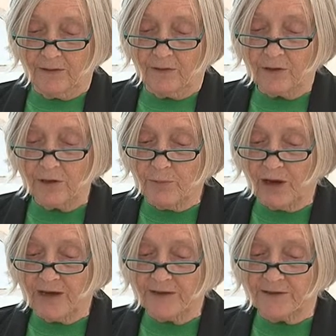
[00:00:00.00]

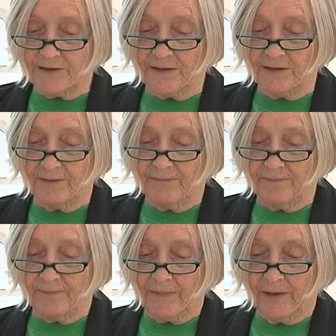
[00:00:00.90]
occupies the
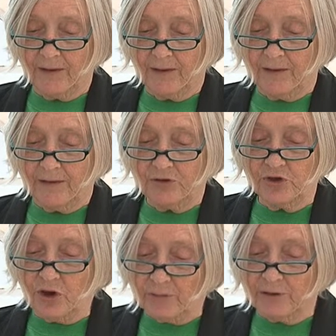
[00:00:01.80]

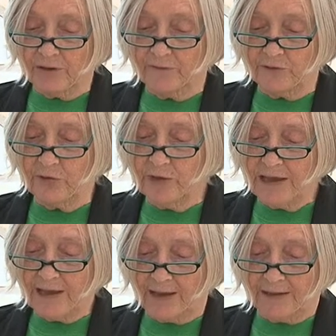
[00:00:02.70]
job of
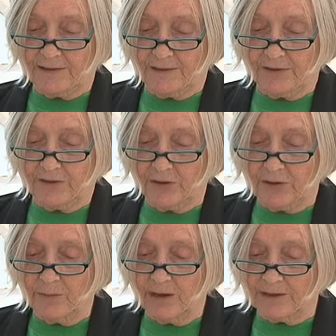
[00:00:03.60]
doing that, to
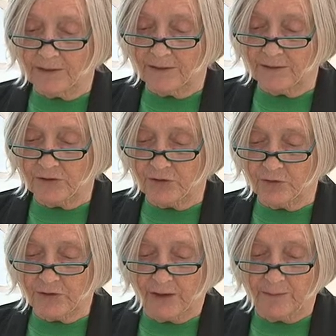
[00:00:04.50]
document the
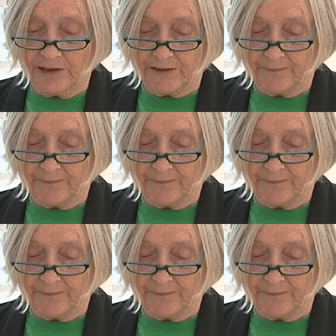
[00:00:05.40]
shortcomings.